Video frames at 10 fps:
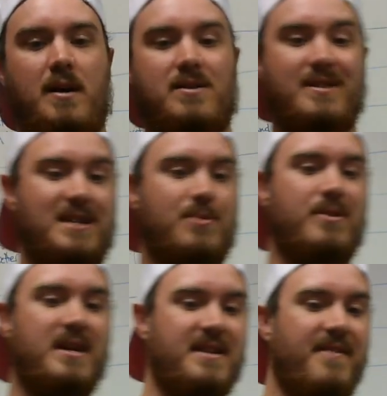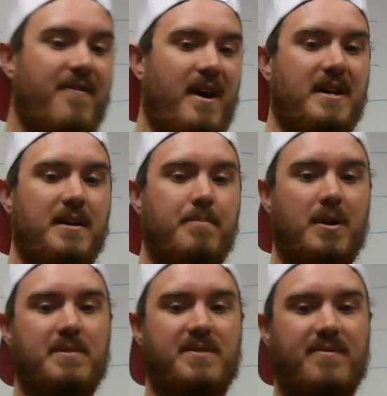So that's where that defining a
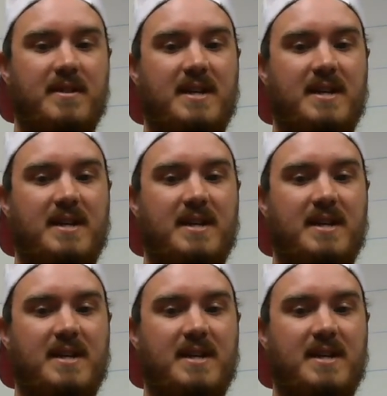purpose for the